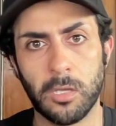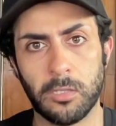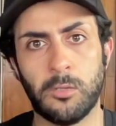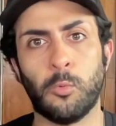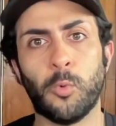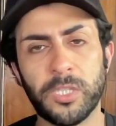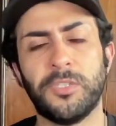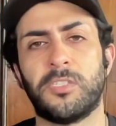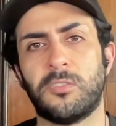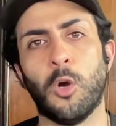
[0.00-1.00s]

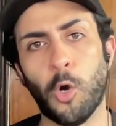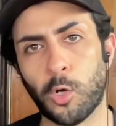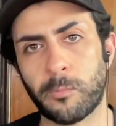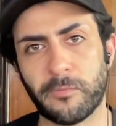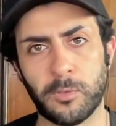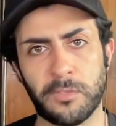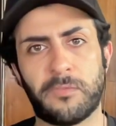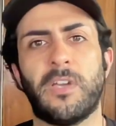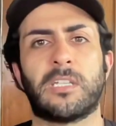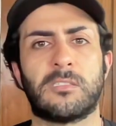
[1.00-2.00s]
witness the harmful
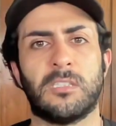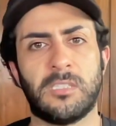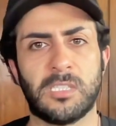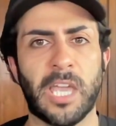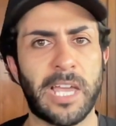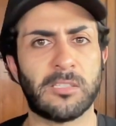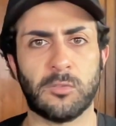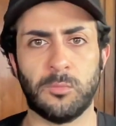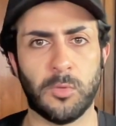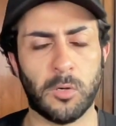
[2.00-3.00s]
effects that this has
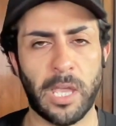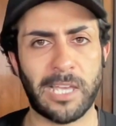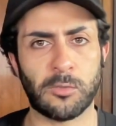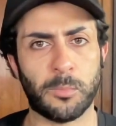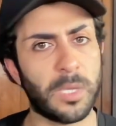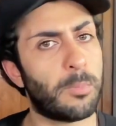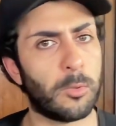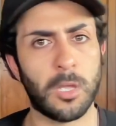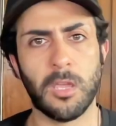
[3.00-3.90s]
on people,